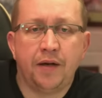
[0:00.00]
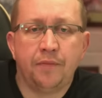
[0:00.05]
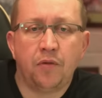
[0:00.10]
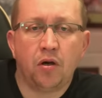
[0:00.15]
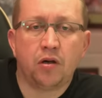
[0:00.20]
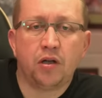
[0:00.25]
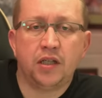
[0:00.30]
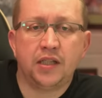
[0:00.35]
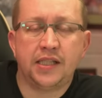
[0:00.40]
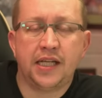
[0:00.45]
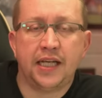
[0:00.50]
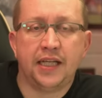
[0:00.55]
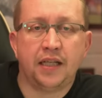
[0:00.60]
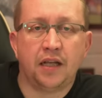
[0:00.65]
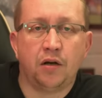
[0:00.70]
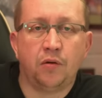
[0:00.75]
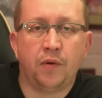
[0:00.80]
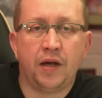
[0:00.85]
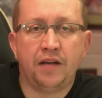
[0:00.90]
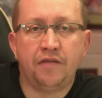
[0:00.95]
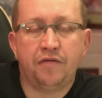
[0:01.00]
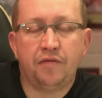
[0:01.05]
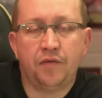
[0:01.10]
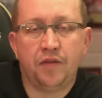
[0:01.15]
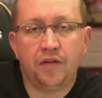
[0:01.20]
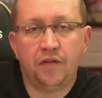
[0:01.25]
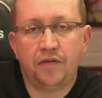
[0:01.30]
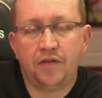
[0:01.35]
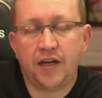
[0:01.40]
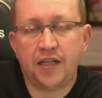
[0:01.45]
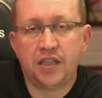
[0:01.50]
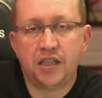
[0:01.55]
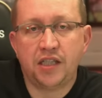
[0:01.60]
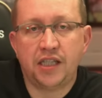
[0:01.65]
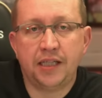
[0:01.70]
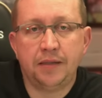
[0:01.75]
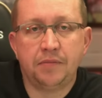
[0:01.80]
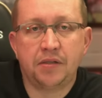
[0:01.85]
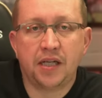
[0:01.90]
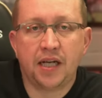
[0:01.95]
I'm not going to take that away from the French
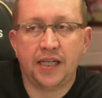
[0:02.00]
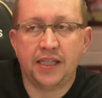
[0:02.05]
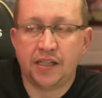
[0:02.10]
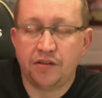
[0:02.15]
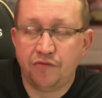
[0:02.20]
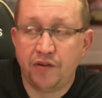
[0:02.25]
team tonight.